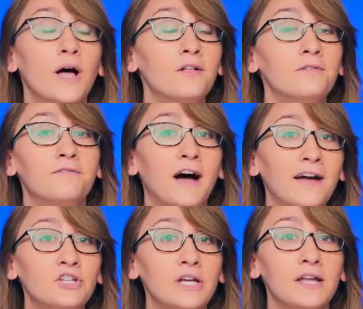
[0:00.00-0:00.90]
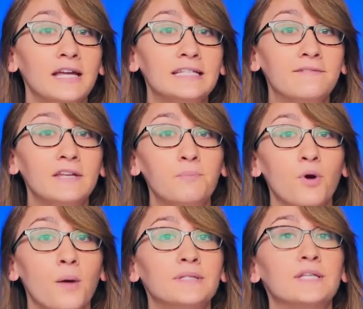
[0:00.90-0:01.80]
Well, 5G connectivity
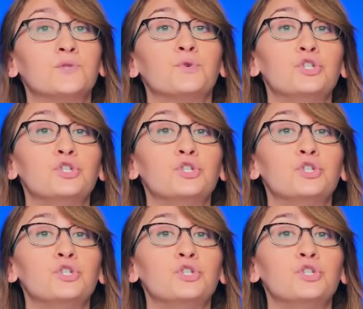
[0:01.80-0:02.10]
promises